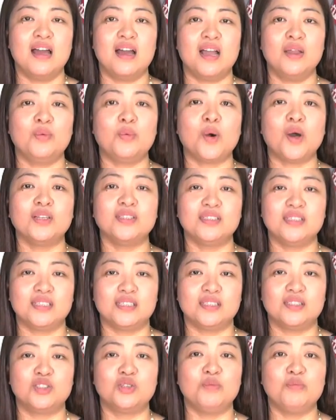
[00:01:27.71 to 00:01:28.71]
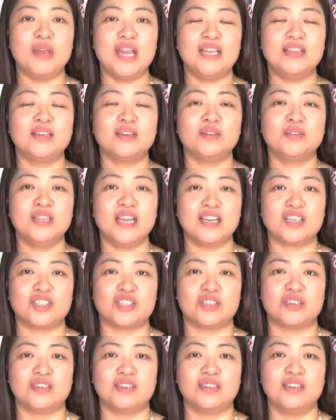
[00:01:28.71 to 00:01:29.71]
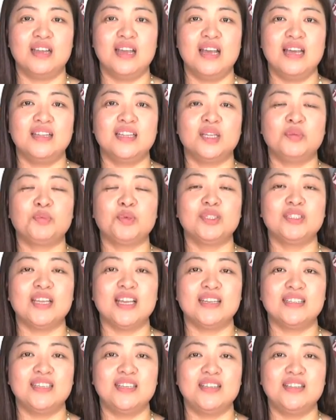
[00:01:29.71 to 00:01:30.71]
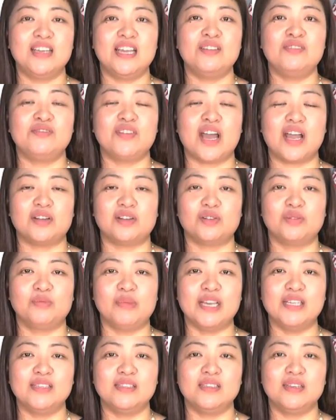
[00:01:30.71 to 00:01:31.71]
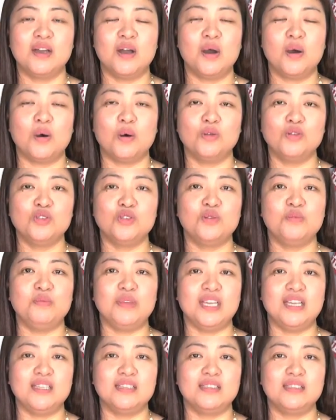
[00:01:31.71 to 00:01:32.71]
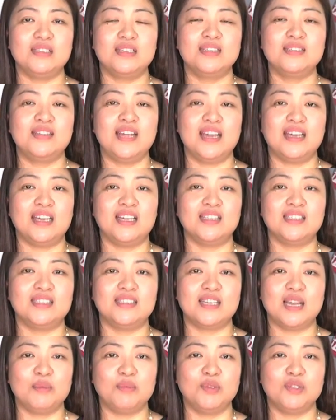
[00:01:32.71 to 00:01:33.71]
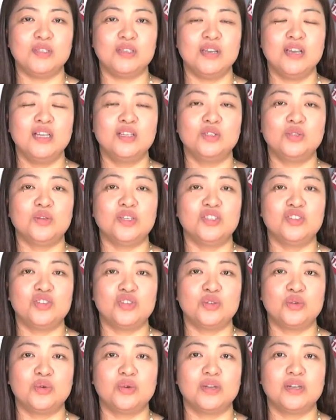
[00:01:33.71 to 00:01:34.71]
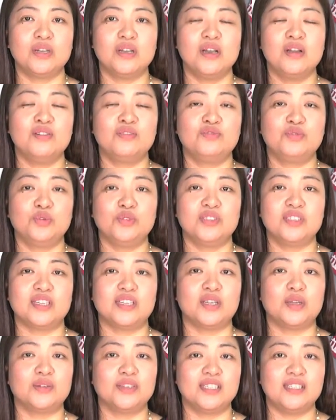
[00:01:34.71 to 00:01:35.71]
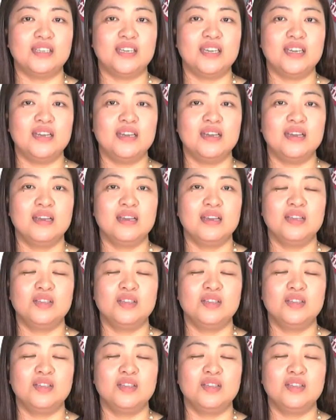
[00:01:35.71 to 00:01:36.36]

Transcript: I wanted to make the connection that protecting the environment also means taking steps to ensure food security,